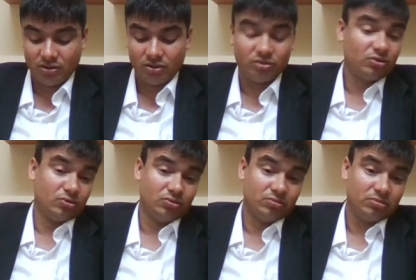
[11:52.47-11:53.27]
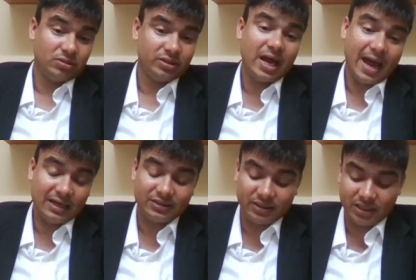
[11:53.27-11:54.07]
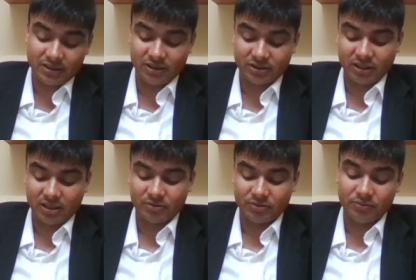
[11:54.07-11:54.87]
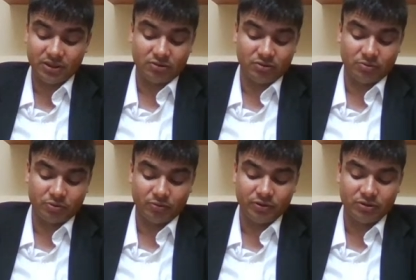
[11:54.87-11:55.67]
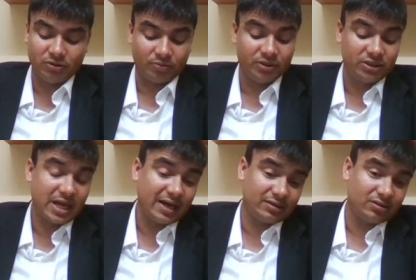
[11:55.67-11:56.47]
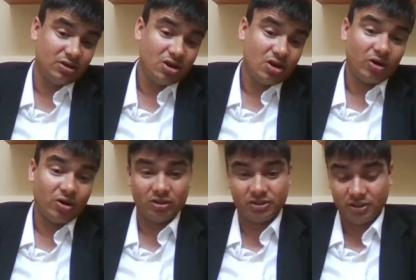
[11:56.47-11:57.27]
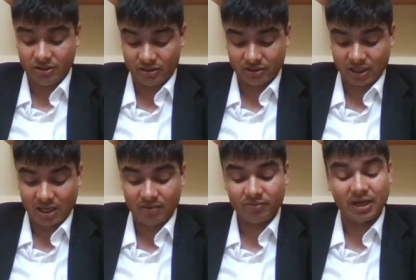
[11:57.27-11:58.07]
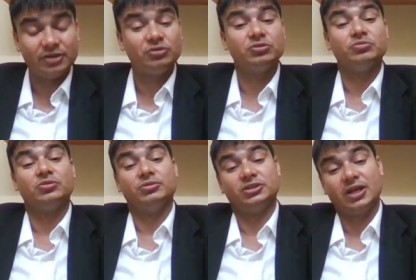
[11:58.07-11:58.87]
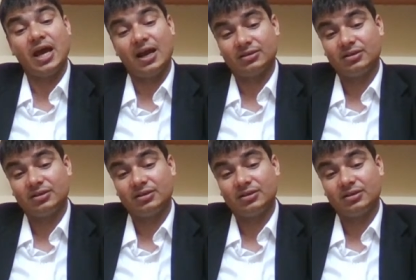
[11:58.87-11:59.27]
So the act says itself, subject to the provision of this act, all citizens shall have right to information act.